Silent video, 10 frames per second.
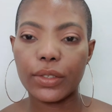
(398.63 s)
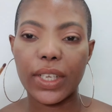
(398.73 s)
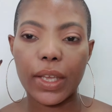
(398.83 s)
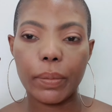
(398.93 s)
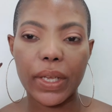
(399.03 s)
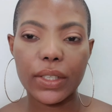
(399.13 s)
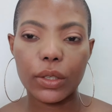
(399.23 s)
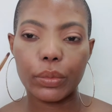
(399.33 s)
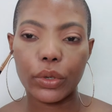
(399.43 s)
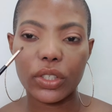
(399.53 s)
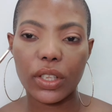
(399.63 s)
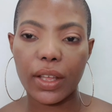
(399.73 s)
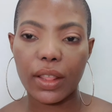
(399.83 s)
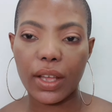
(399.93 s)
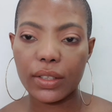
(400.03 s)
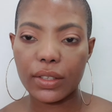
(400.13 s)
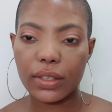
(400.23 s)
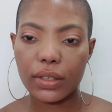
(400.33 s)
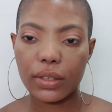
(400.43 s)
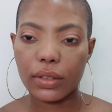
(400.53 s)
to take a pencil brush like that.
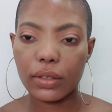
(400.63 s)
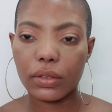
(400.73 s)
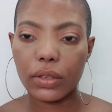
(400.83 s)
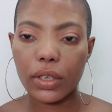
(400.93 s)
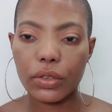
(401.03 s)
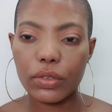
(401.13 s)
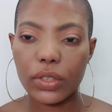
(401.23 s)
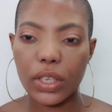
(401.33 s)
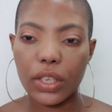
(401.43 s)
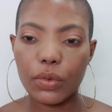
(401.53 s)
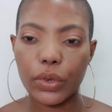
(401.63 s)
You can use any